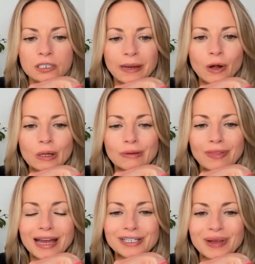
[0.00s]
all of
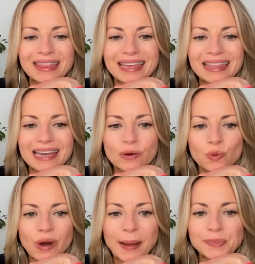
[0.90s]
that. So I think that
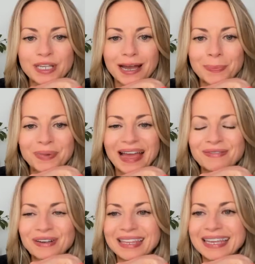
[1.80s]
wraps up
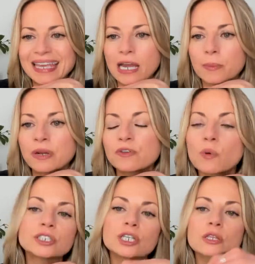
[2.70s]
everything here. But if you're
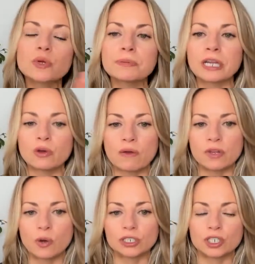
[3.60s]
watching in the replay and you have any
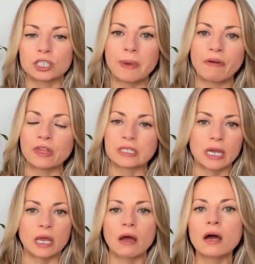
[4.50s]
questions about this,
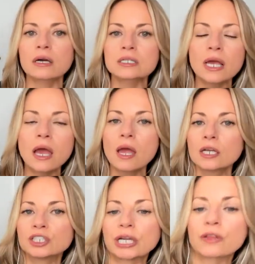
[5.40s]
any ahas,
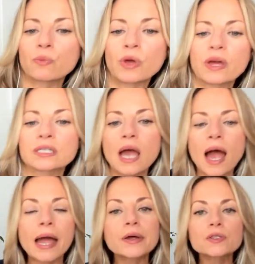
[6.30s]
share them with us.
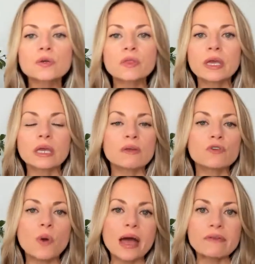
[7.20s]
I also think if
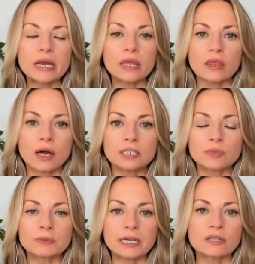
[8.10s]
you have any thoughts and
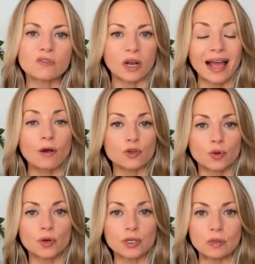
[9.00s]
perspectives on how
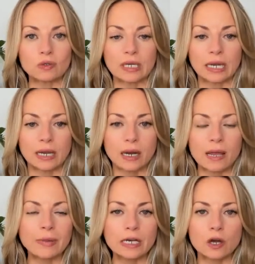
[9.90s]
you're using it, I'm
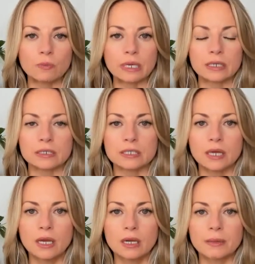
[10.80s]
by no means,
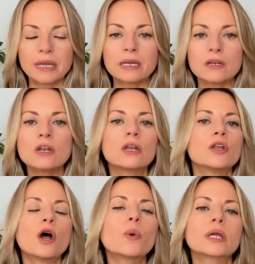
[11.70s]

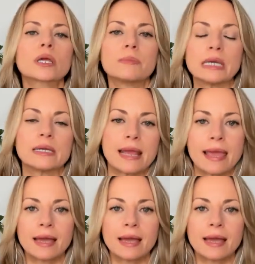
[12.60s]
no one can be an AI